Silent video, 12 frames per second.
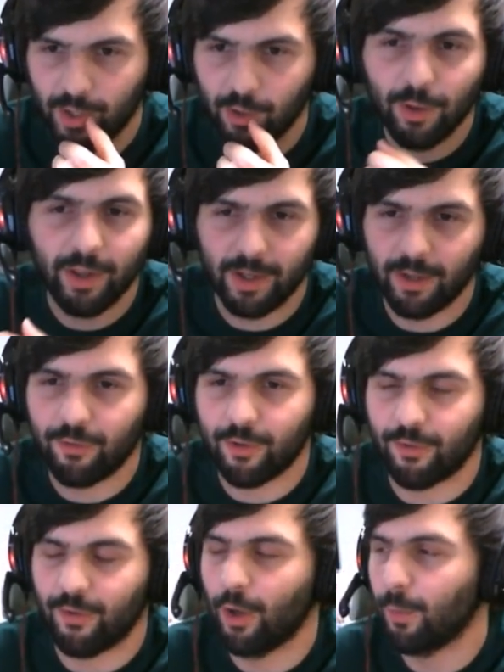And it really is
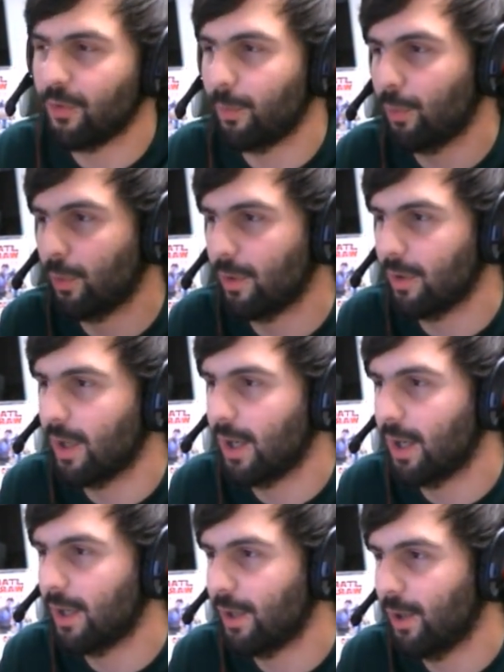just to help support
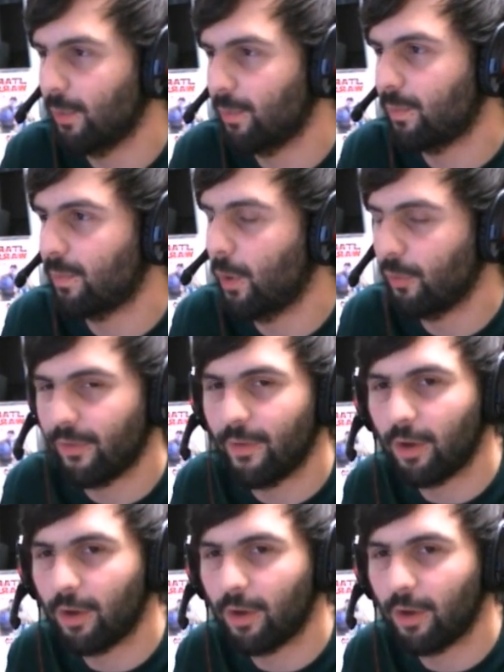hosting